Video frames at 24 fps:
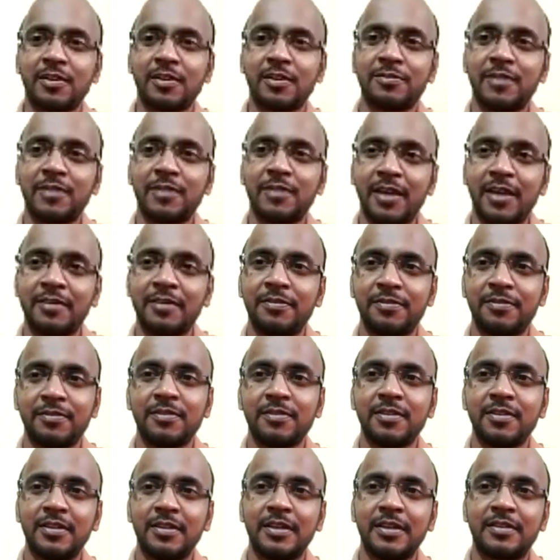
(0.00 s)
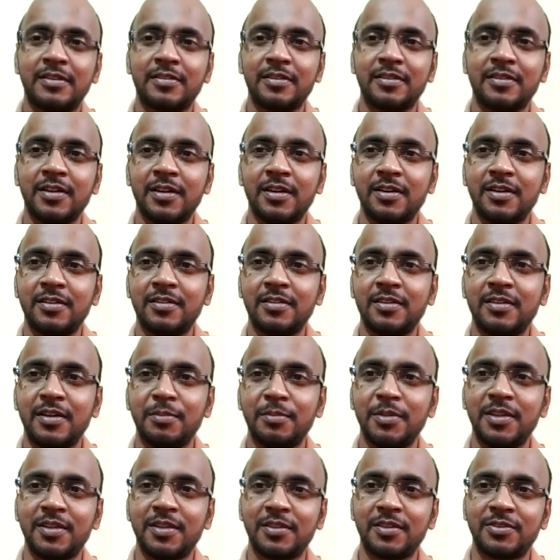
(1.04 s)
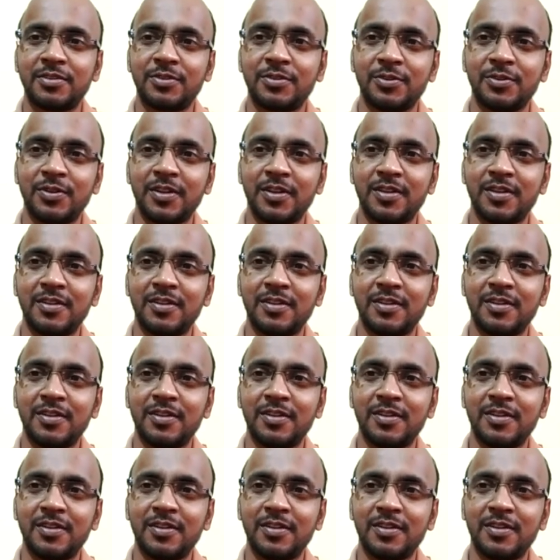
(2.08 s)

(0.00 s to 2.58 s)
of life. That's amazing story.